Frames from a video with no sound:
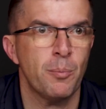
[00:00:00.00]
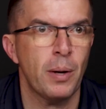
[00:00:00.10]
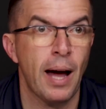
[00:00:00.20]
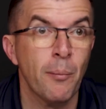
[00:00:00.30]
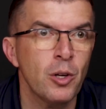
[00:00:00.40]
But
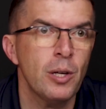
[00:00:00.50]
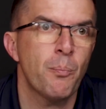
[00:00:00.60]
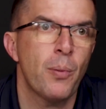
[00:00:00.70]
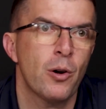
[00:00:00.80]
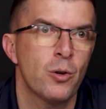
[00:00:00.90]
I'm going to
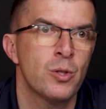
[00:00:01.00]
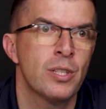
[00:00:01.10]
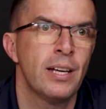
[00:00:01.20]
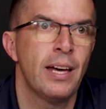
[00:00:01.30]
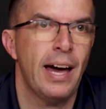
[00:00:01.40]
pose,
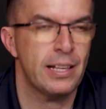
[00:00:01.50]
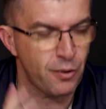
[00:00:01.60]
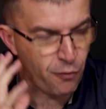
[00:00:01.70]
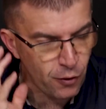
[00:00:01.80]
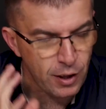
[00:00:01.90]
as a
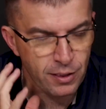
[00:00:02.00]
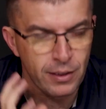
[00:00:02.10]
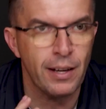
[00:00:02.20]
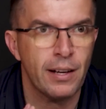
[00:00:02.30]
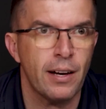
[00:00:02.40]
free
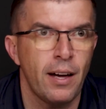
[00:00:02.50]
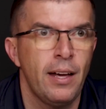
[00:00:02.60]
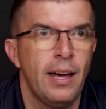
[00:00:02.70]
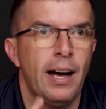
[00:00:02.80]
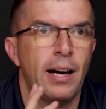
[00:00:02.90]
thinker,
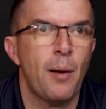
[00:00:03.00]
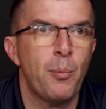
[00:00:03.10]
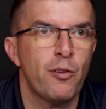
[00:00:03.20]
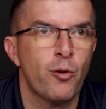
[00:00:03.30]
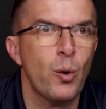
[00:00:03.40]
a couple
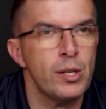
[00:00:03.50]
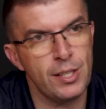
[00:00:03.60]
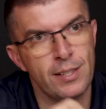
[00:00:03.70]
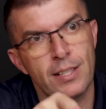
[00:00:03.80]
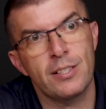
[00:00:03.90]
of
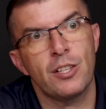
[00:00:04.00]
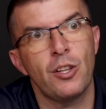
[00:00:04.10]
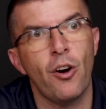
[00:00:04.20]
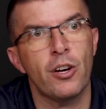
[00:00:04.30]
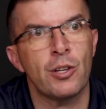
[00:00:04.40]
questions and
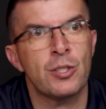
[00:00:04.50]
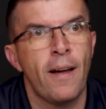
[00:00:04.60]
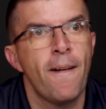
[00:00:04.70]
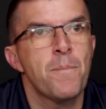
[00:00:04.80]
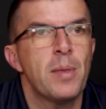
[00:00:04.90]
scenarios
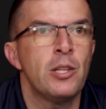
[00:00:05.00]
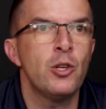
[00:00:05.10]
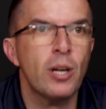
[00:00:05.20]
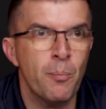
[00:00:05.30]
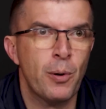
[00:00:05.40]
and you
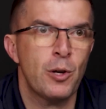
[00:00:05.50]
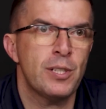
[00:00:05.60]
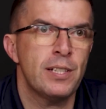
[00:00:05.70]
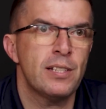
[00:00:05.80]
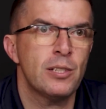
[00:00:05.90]
can
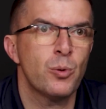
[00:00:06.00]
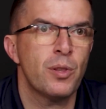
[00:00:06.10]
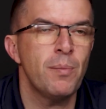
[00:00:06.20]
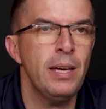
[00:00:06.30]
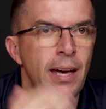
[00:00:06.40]
process this with
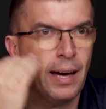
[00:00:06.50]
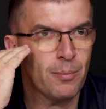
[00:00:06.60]
me and